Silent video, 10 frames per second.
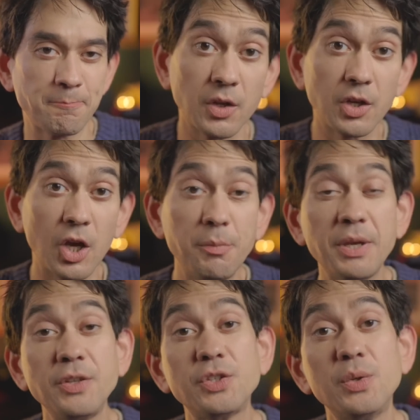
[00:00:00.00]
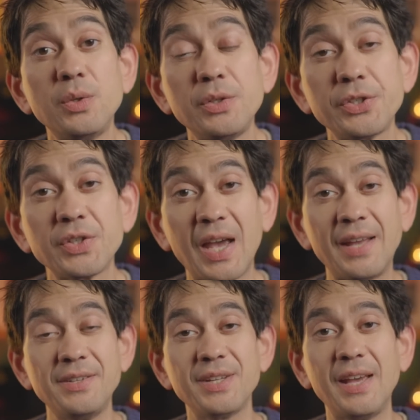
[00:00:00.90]
Coping tools
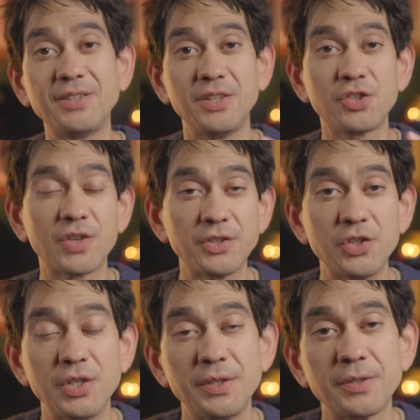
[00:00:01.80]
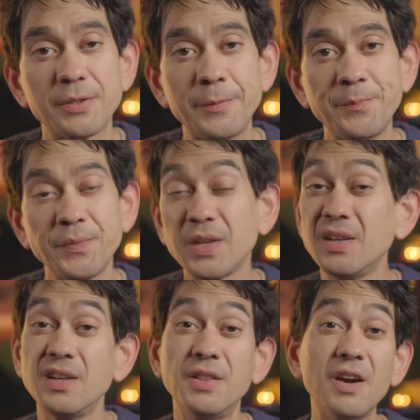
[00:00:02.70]
and exit strategies.
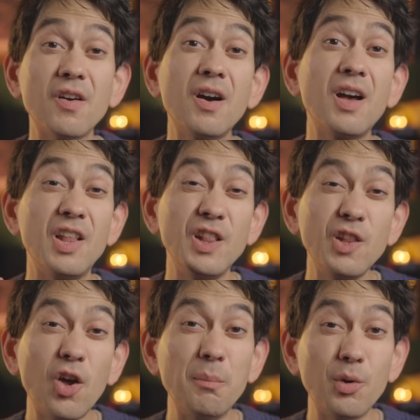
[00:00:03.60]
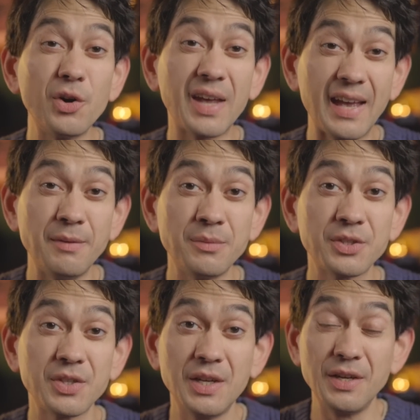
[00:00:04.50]
There are a lot more
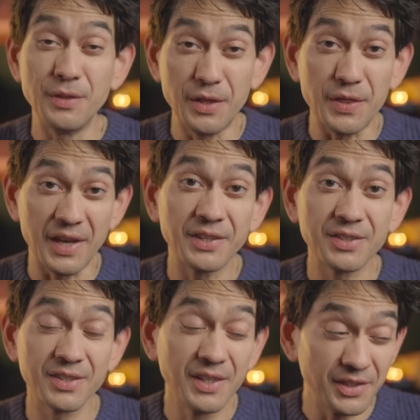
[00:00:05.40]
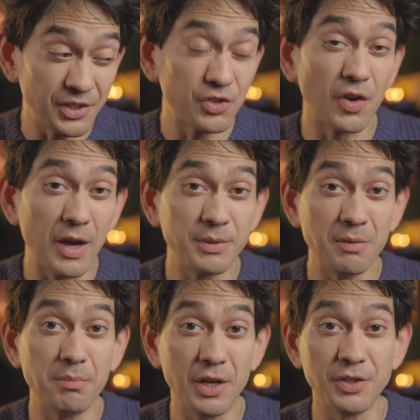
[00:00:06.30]
games than this described
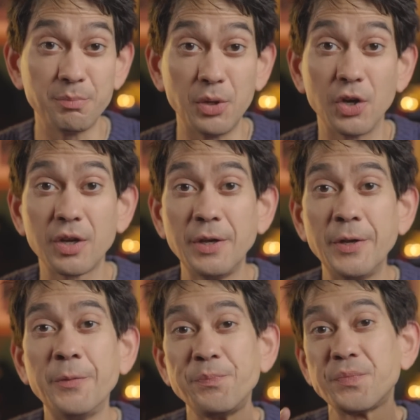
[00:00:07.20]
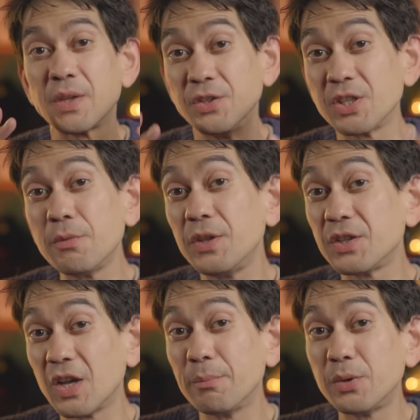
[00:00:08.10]
in Byrne's book. And some of the
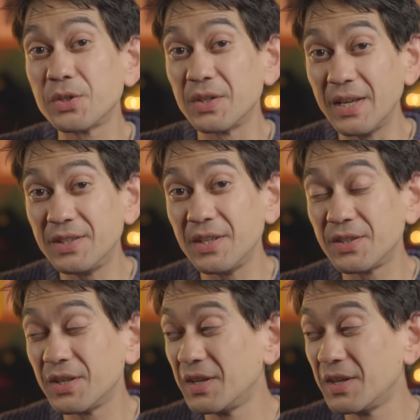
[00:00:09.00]
examples are dated.